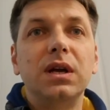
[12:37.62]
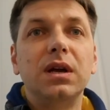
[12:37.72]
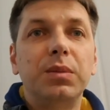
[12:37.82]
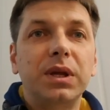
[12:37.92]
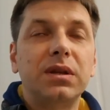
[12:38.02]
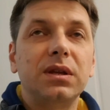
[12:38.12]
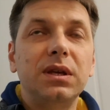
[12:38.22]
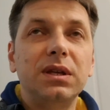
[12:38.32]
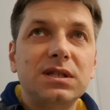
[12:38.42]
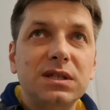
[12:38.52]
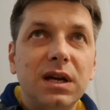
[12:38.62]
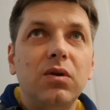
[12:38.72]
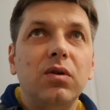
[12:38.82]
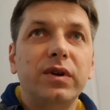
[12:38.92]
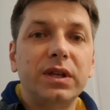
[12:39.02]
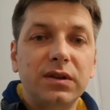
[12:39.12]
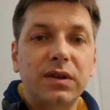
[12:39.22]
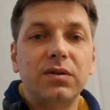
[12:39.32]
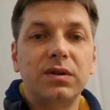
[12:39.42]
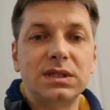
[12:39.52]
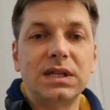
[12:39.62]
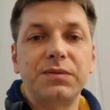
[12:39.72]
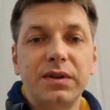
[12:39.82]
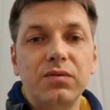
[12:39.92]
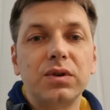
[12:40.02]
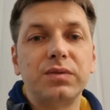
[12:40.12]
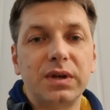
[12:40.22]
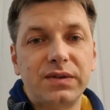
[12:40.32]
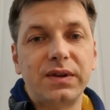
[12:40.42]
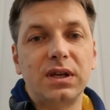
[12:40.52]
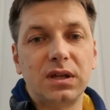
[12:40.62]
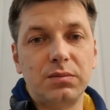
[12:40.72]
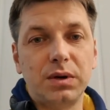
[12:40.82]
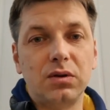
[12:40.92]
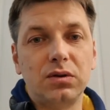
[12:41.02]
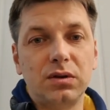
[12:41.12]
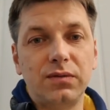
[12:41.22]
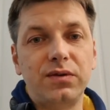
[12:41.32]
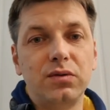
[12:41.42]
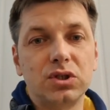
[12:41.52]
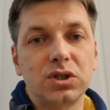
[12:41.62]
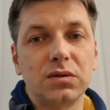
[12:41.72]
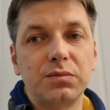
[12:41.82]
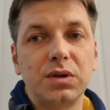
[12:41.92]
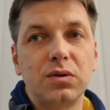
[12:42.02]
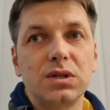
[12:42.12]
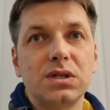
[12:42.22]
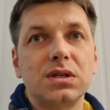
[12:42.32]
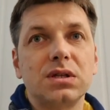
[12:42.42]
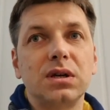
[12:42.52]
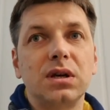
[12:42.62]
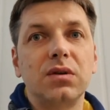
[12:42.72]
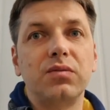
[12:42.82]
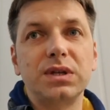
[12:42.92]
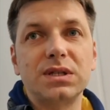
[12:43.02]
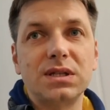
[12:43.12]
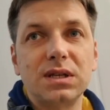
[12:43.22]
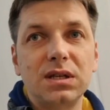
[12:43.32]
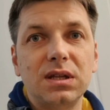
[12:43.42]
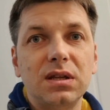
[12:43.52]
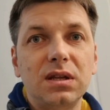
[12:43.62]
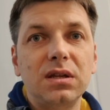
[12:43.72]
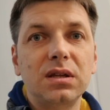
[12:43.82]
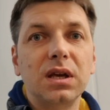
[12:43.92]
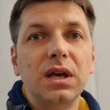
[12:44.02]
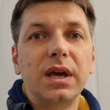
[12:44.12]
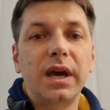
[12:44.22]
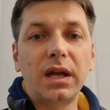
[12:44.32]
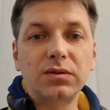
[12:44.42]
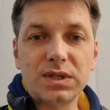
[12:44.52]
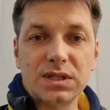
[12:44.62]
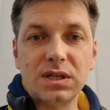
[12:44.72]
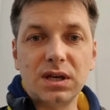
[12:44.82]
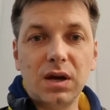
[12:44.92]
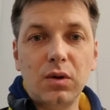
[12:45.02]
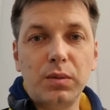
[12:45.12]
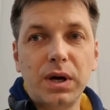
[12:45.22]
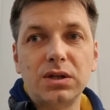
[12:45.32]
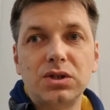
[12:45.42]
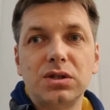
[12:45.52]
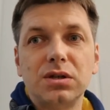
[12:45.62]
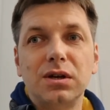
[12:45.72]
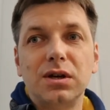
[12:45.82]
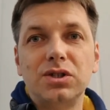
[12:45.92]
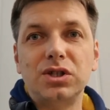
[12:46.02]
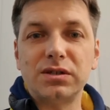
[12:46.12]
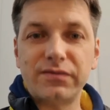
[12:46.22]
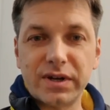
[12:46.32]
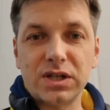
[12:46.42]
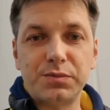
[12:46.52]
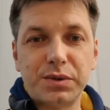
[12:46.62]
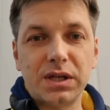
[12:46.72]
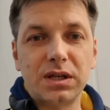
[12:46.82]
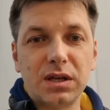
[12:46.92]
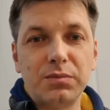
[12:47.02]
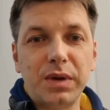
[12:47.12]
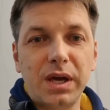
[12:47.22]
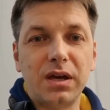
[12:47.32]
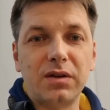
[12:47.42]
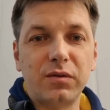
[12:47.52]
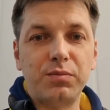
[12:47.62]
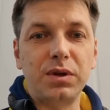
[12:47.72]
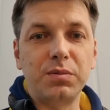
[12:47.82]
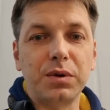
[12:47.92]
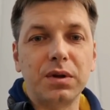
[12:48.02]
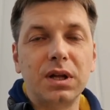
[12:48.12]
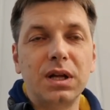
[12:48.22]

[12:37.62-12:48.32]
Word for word: but it's now already the, something what we're thinking about in future because uh, we see the need and we see how much just fresh bread can make for people